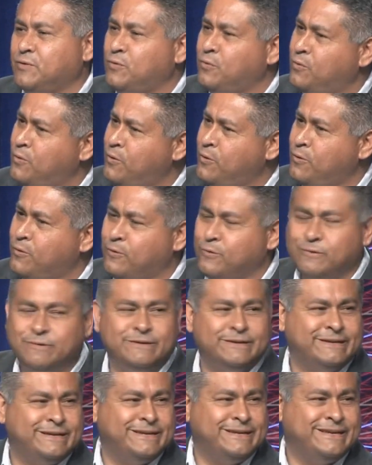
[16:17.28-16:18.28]
Whew,
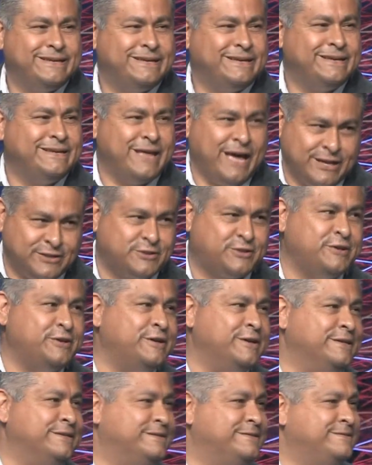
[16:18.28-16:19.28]
that's
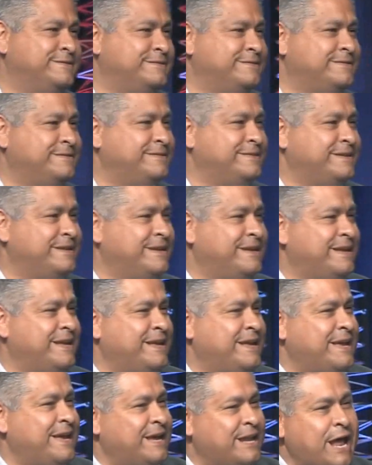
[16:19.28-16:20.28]
good.
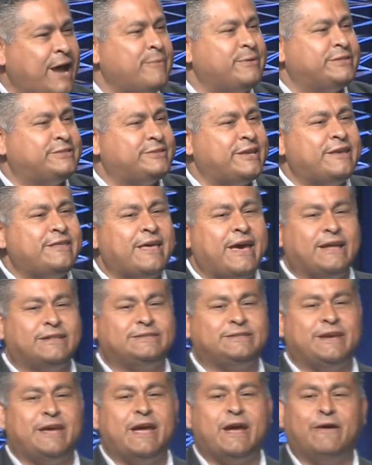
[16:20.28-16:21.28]
And I would say that
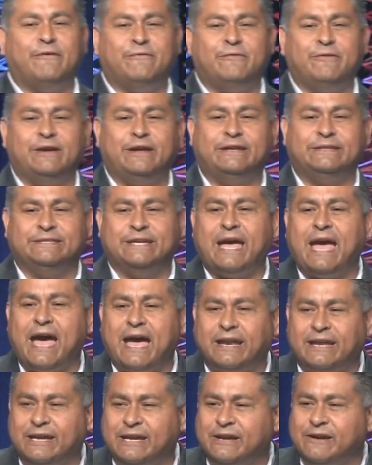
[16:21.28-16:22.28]
to every
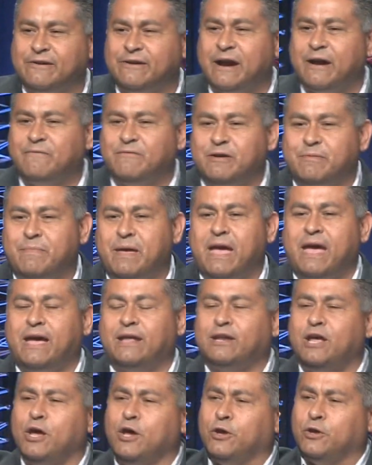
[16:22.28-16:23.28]
dad here, every
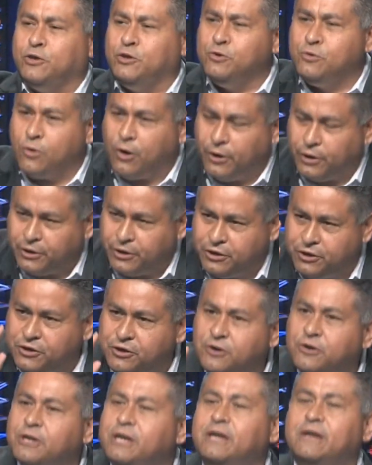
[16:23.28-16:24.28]
man, you are
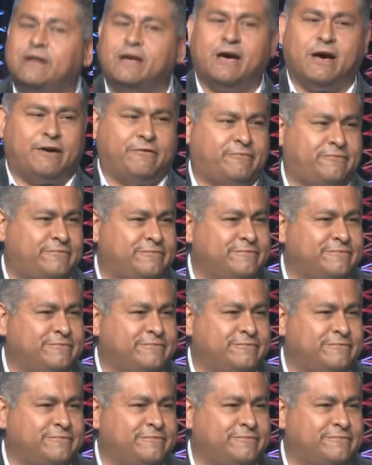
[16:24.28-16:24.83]
good enough